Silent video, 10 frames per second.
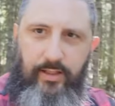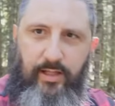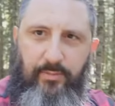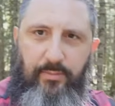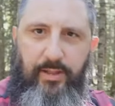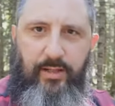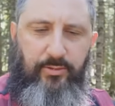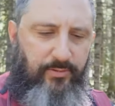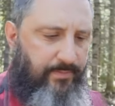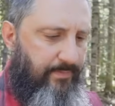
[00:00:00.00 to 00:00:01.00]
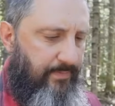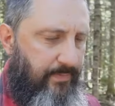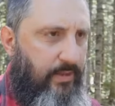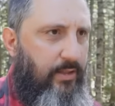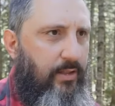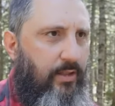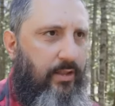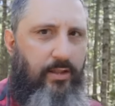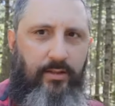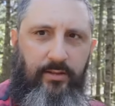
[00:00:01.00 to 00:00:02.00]
Get out my Bible.
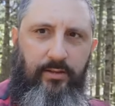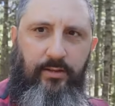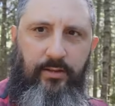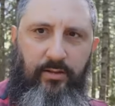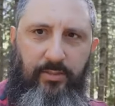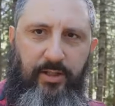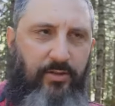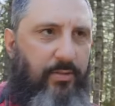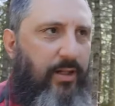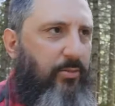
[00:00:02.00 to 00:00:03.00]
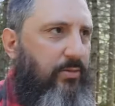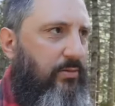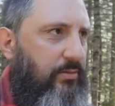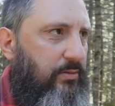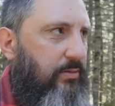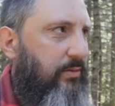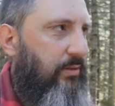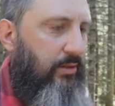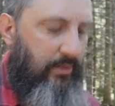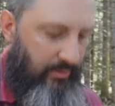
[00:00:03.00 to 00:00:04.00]
Little miniature Bible.
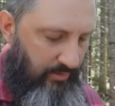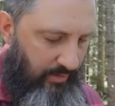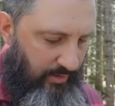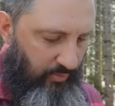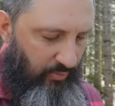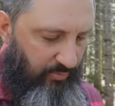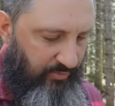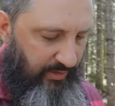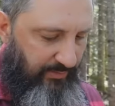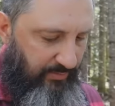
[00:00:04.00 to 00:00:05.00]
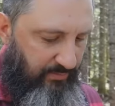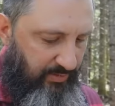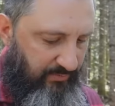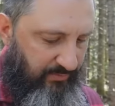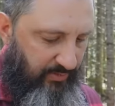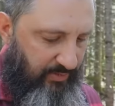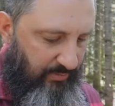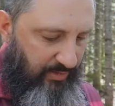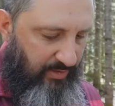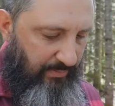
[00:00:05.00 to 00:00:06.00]
Not a normal size one, but 1
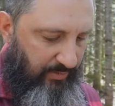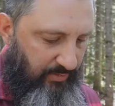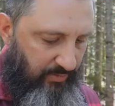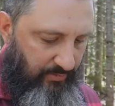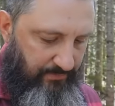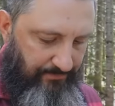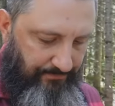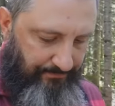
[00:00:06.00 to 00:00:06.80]
Timothy chapter 2.